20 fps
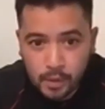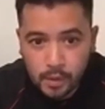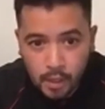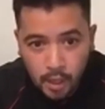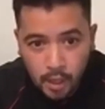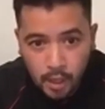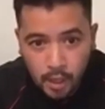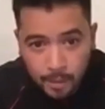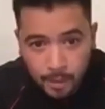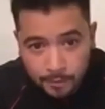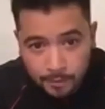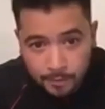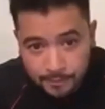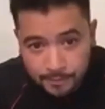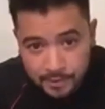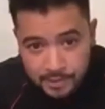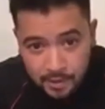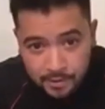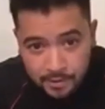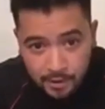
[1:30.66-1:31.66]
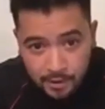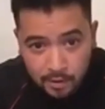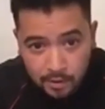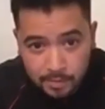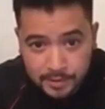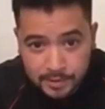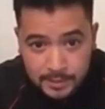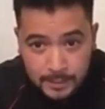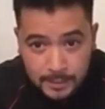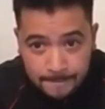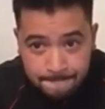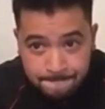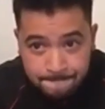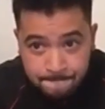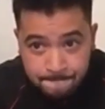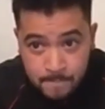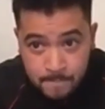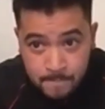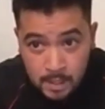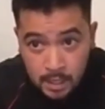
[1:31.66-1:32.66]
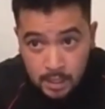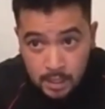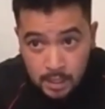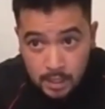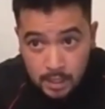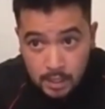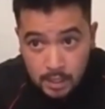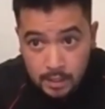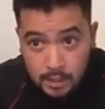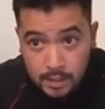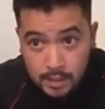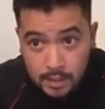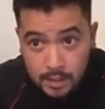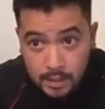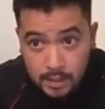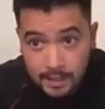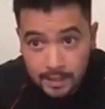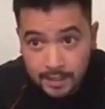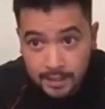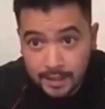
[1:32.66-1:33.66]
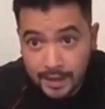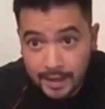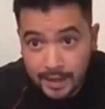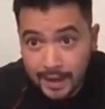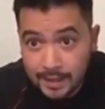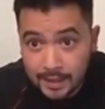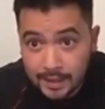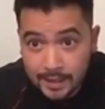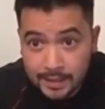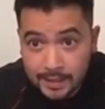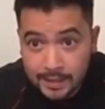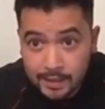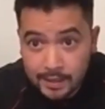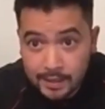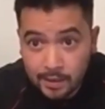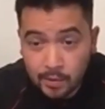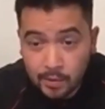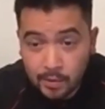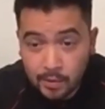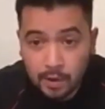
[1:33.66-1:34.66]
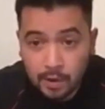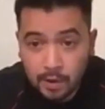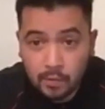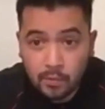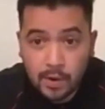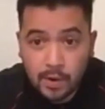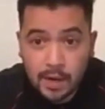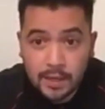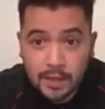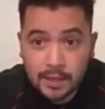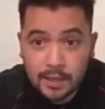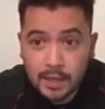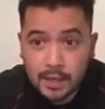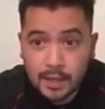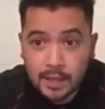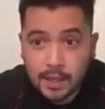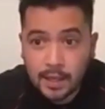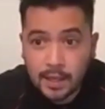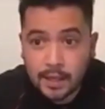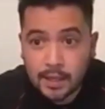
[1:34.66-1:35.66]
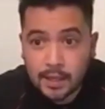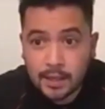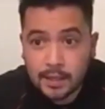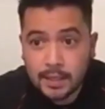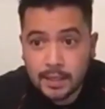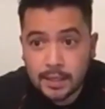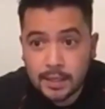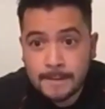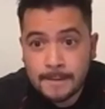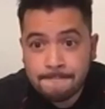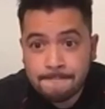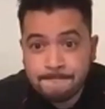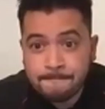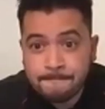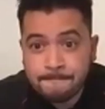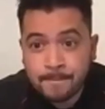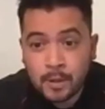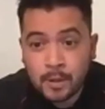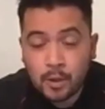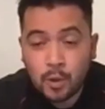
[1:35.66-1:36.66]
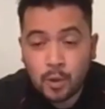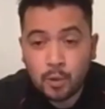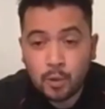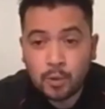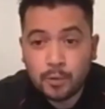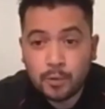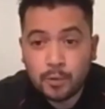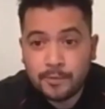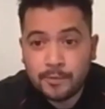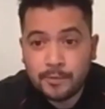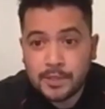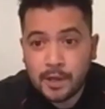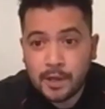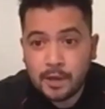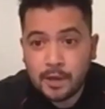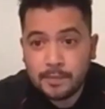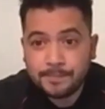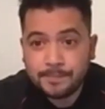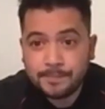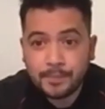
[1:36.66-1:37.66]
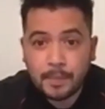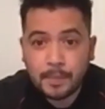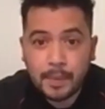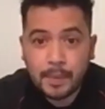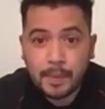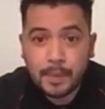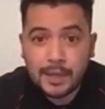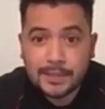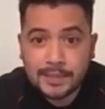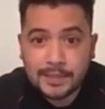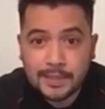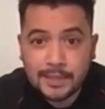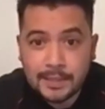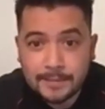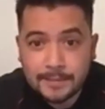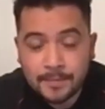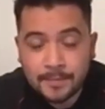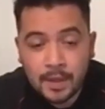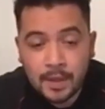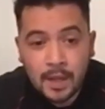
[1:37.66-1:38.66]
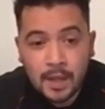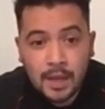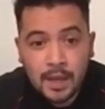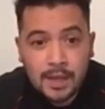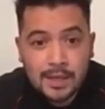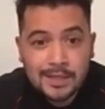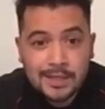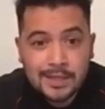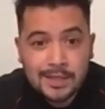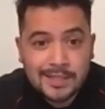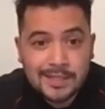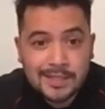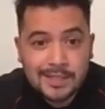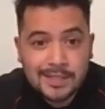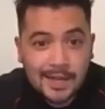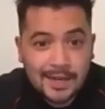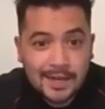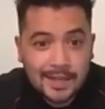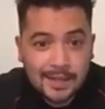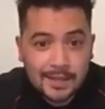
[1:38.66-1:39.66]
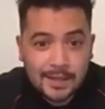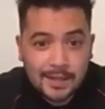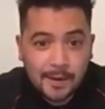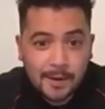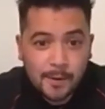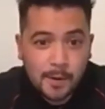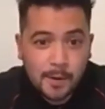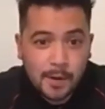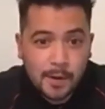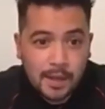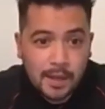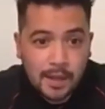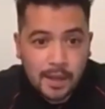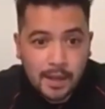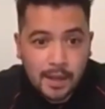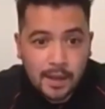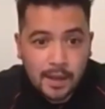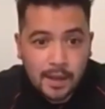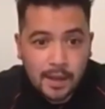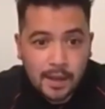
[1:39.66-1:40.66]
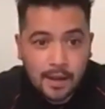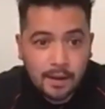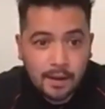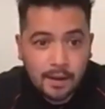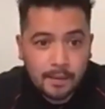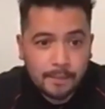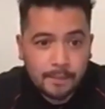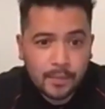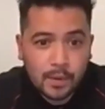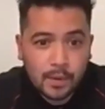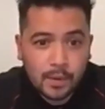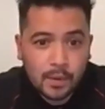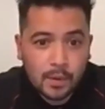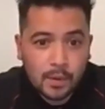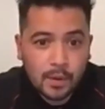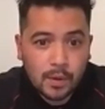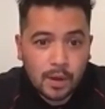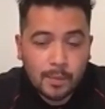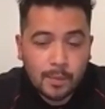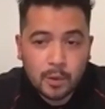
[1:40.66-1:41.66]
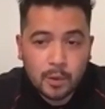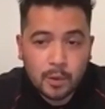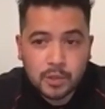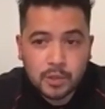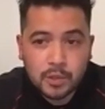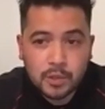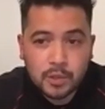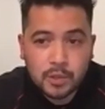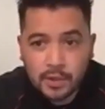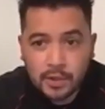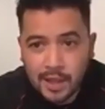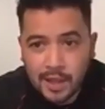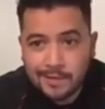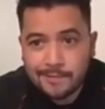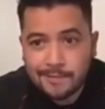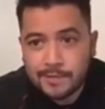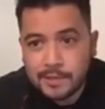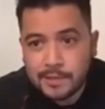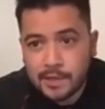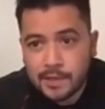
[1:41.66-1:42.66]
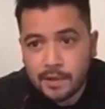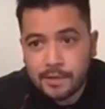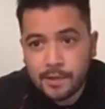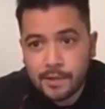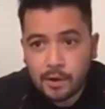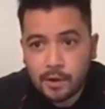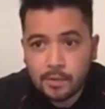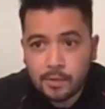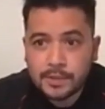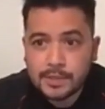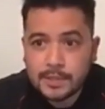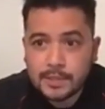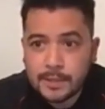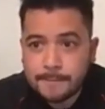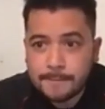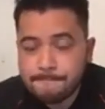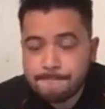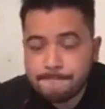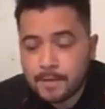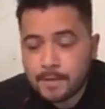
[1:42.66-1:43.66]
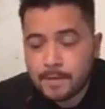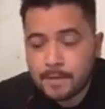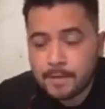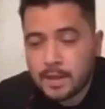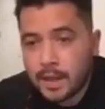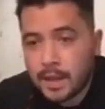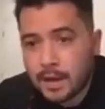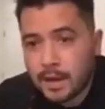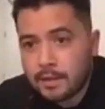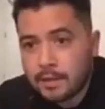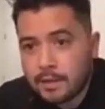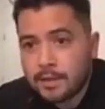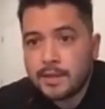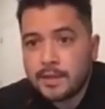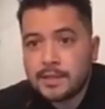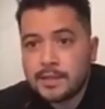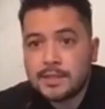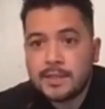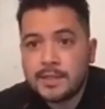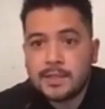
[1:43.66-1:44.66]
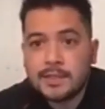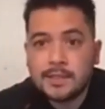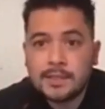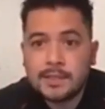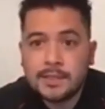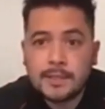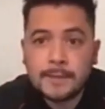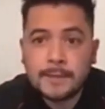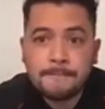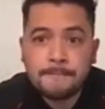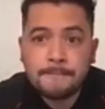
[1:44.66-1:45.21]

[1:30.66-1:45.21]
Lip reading: I'm a physiotherapist here in Adelaide. I run a clinic called Good Physio based in sunny Glenelg. I'm also the head physiotherapist at the Adelaide 36ers